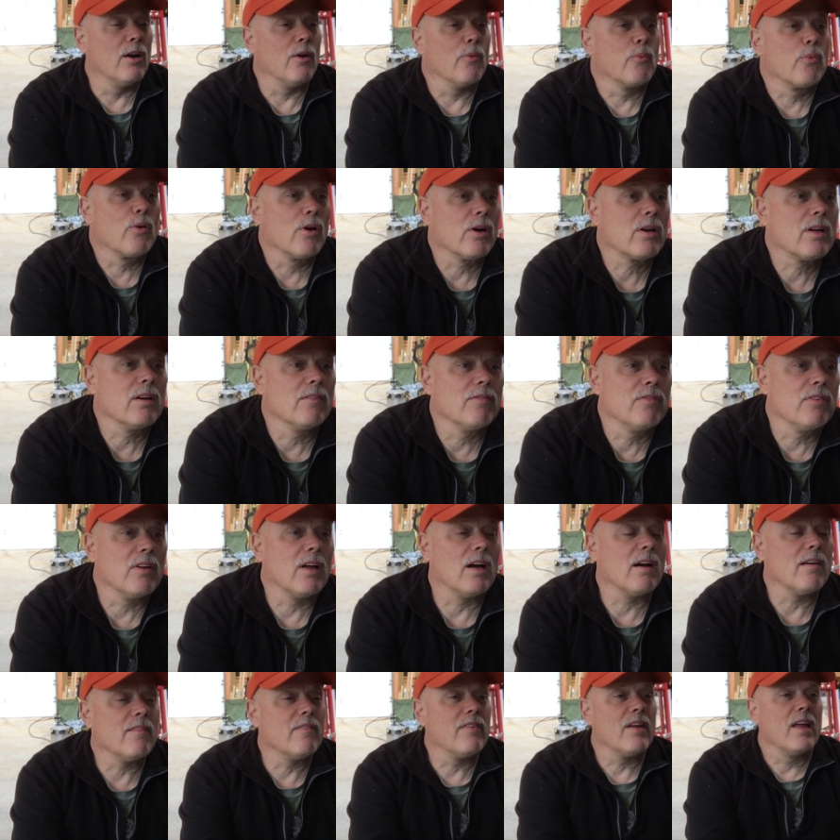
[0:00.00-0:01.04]
a work of
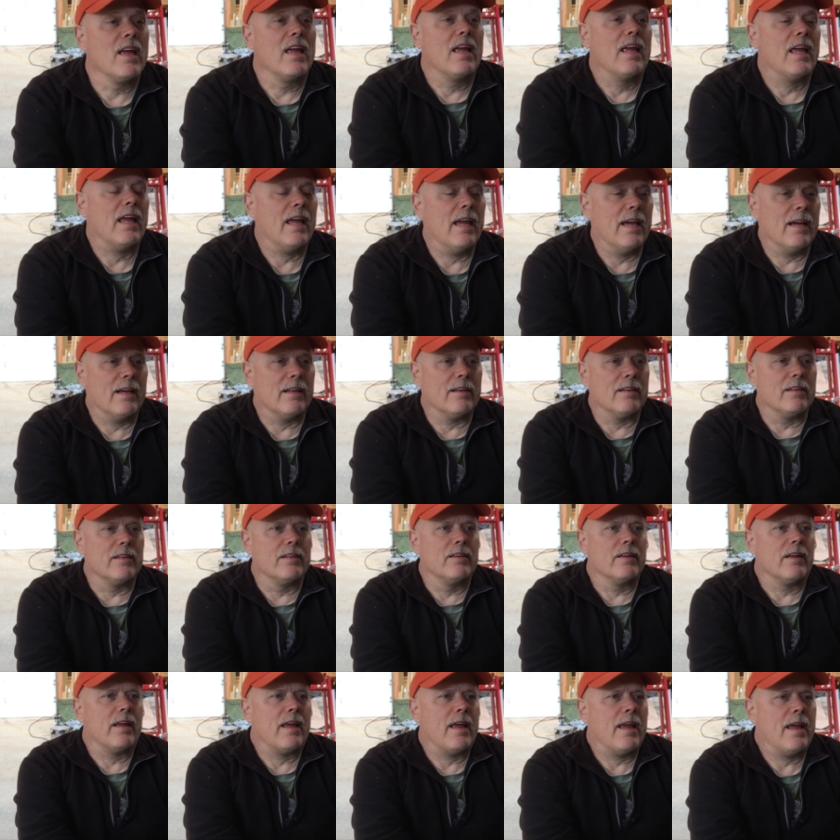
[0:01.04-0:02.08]
love and
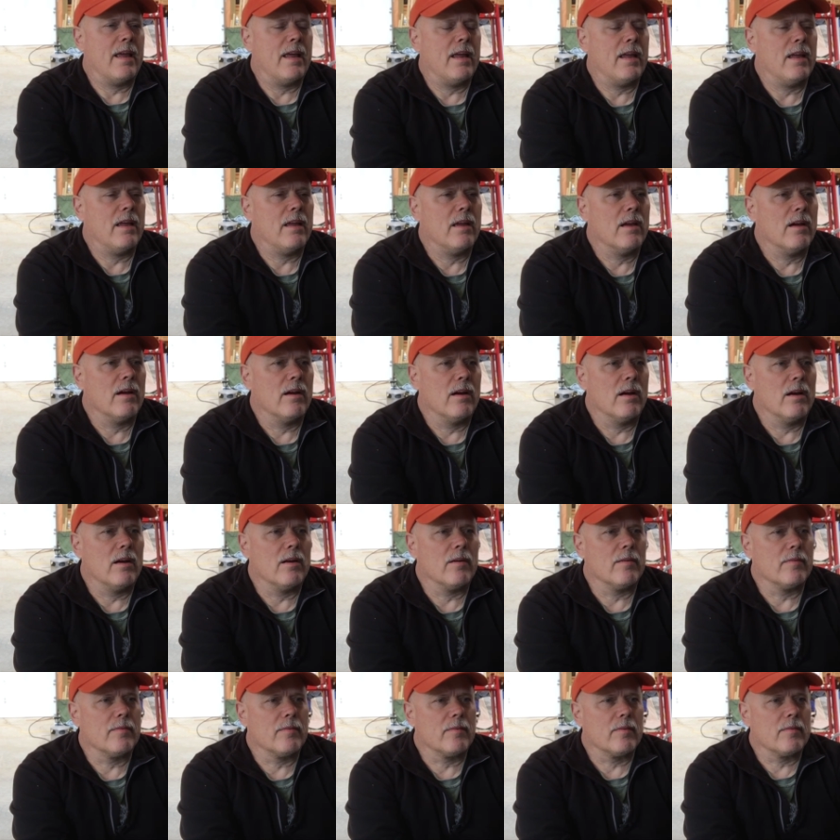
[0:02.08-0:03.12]
a
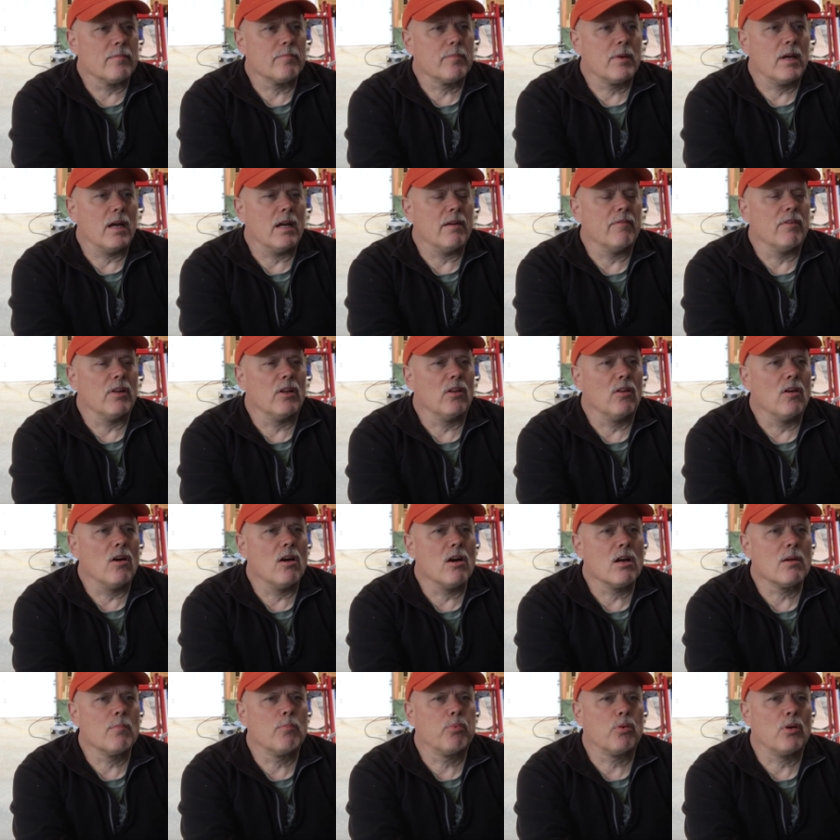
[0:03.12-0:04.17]
uh, kind of a
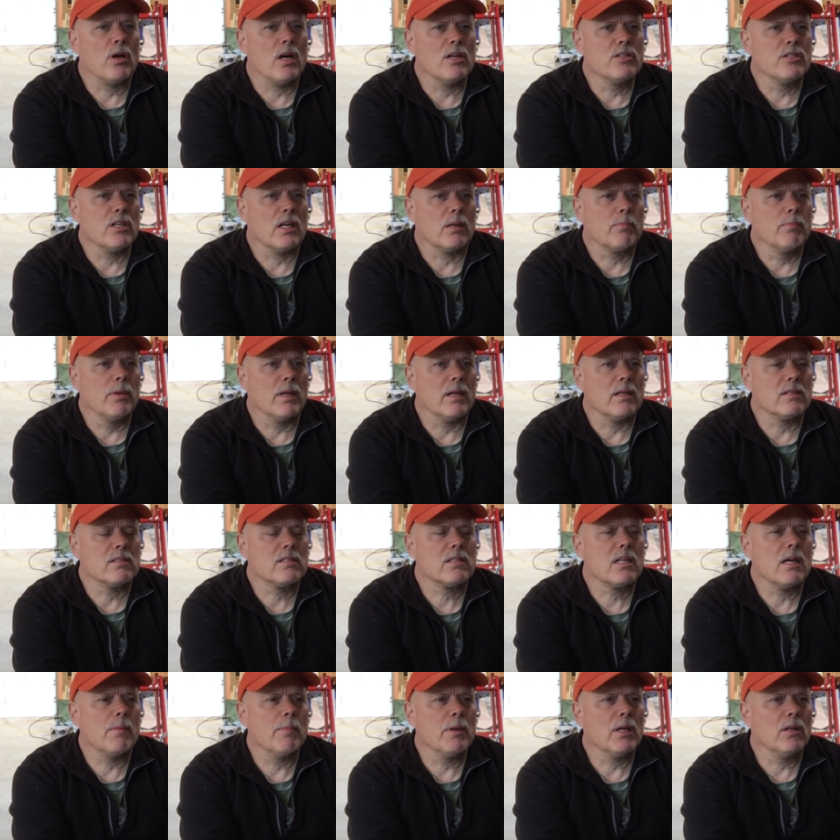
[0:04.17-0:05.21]
long project, but it's
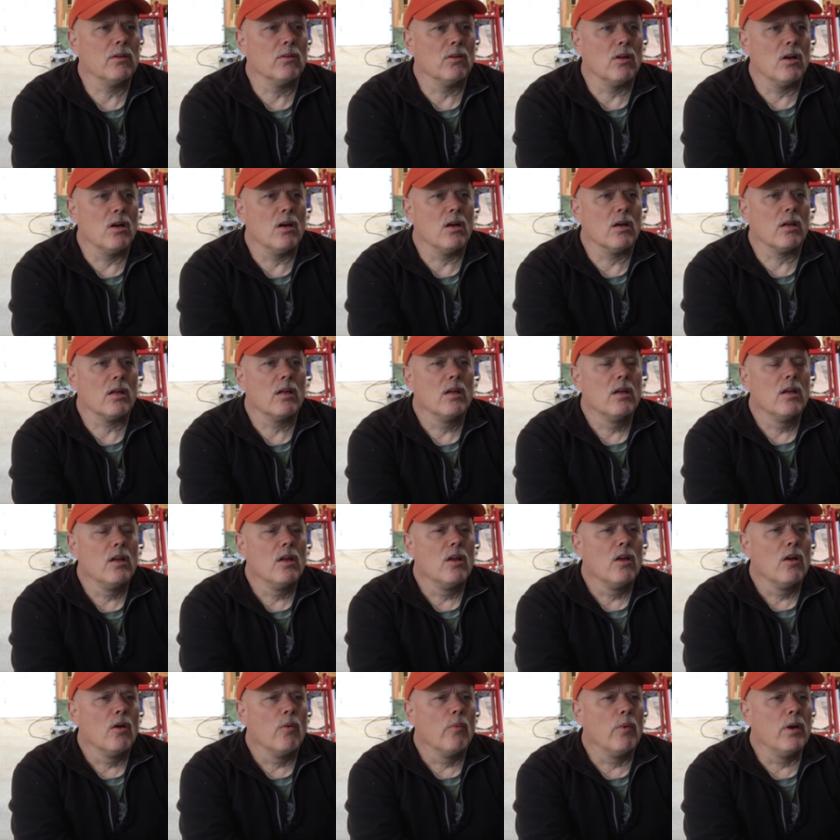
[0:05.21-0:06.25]
coming along.
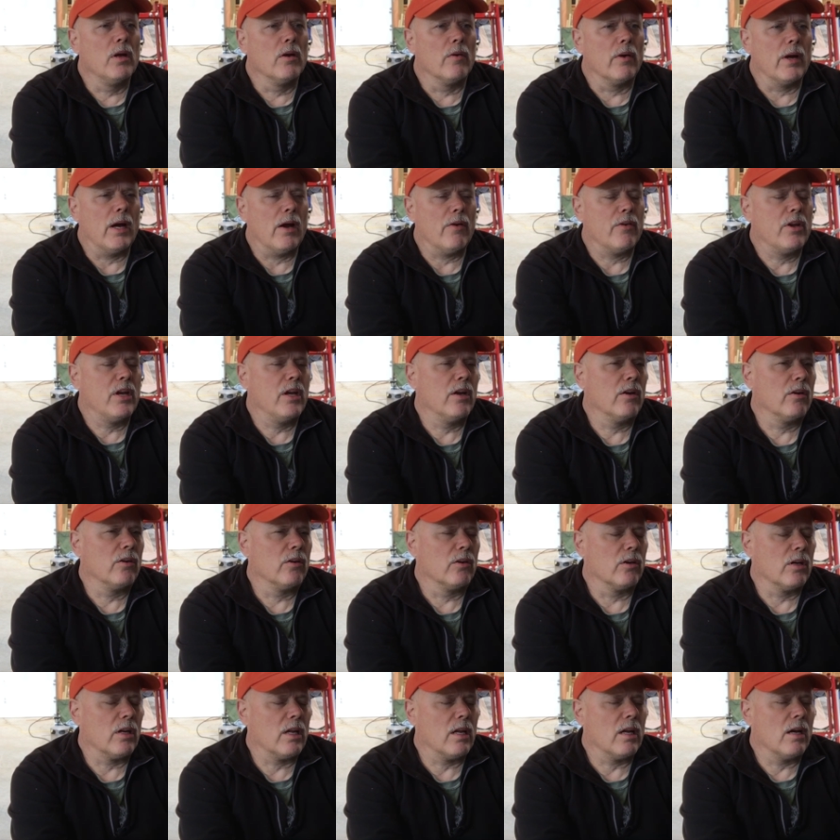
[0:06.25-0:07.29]
We are out
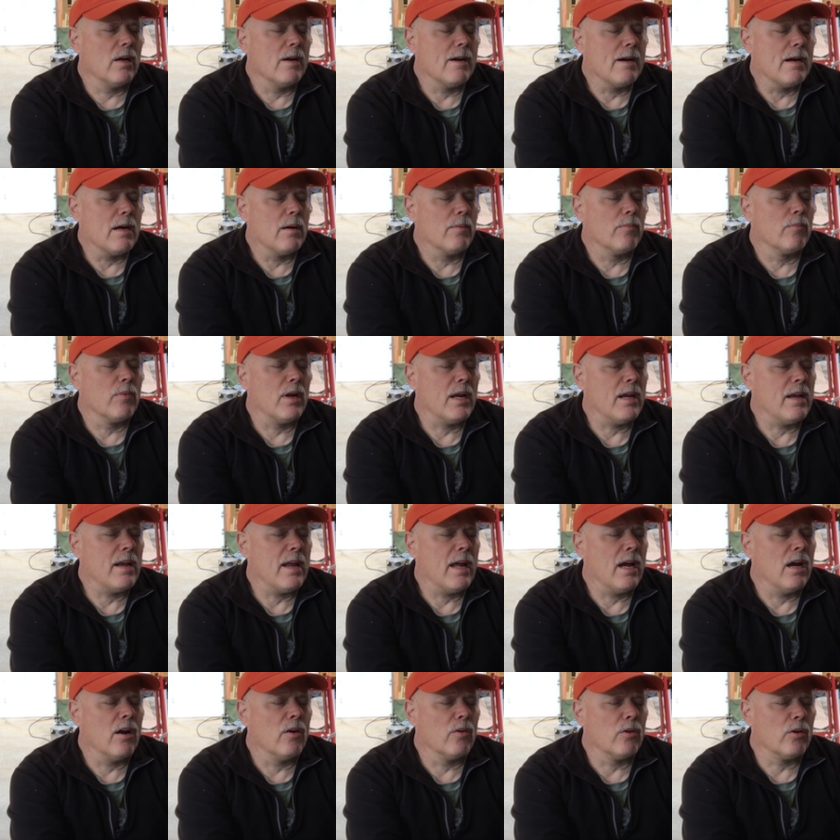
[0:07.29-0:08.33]
here um, right
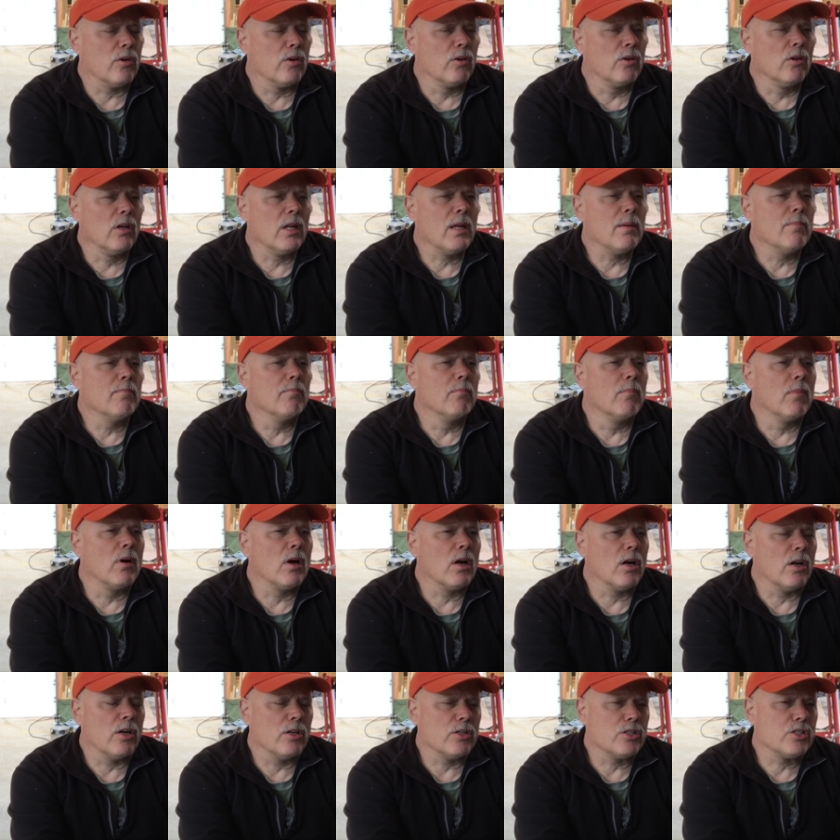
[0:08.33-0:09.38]
now, early
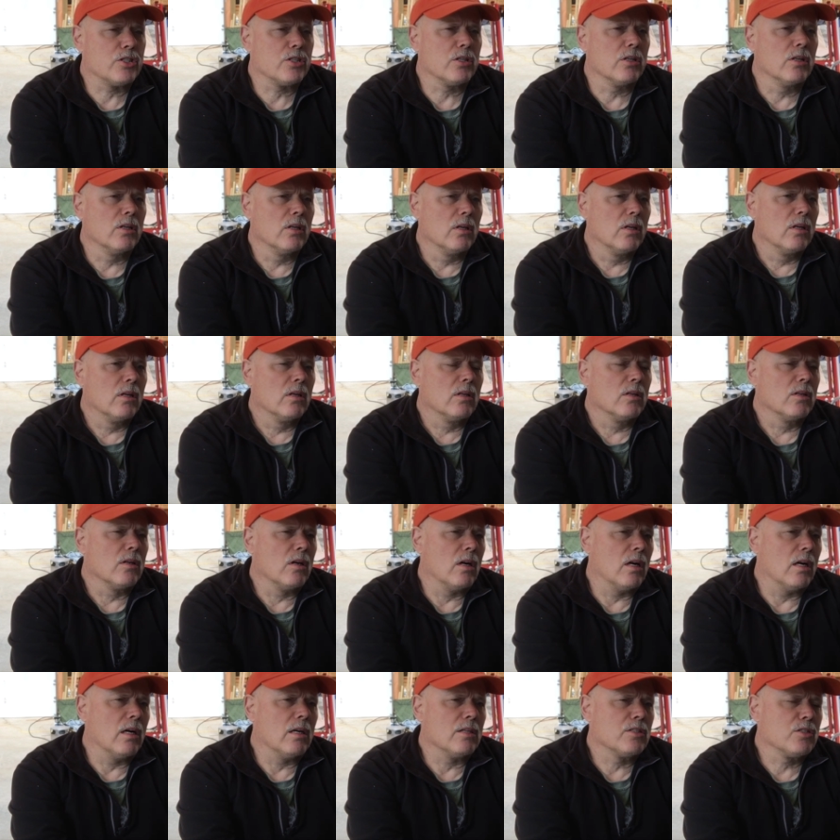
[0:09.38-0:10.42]
March,
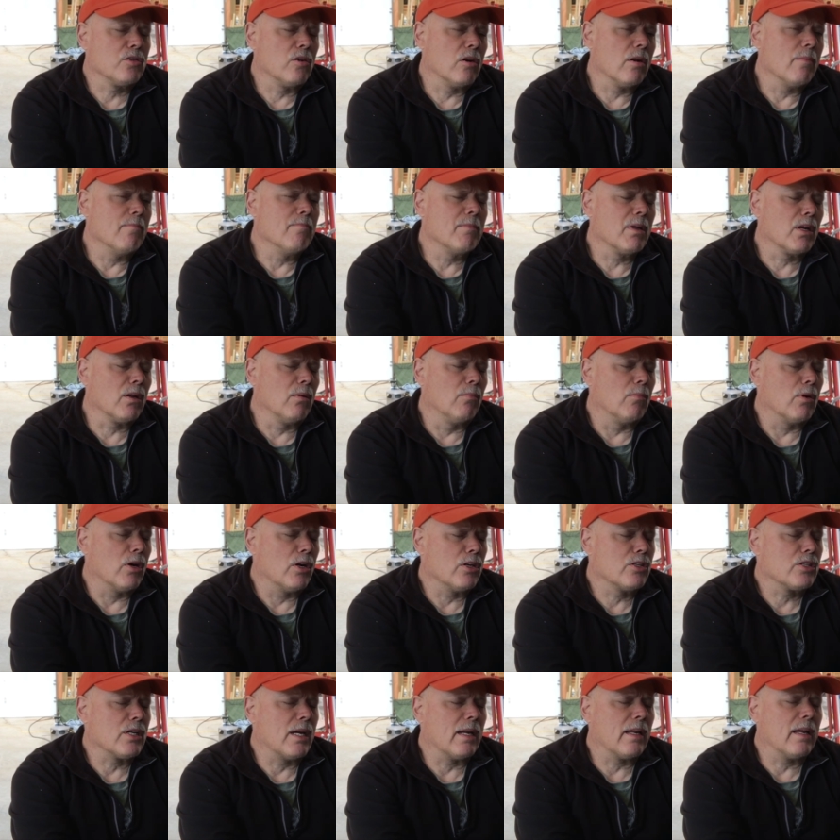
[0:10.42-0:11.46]
uh, sort of middle
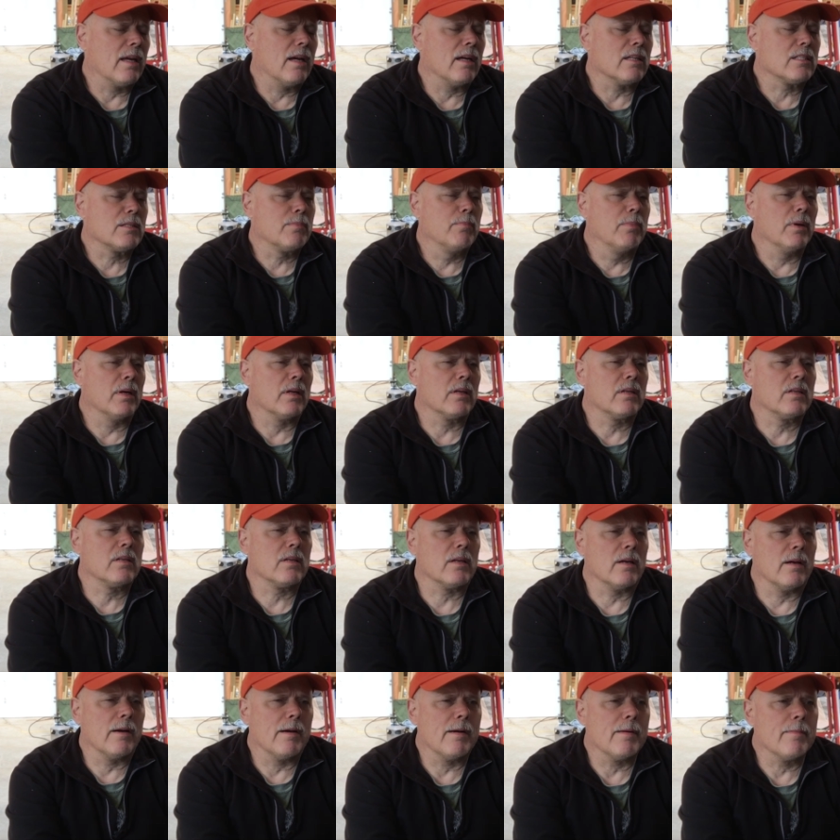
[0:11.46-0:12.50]
March, I guess, but
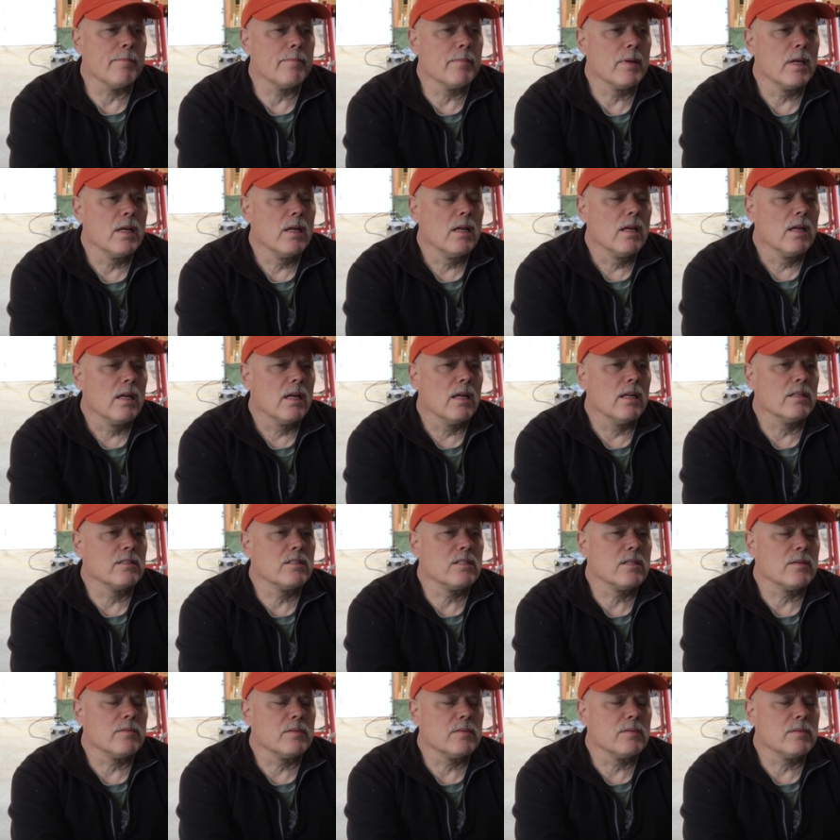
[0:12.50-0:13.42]
um, it's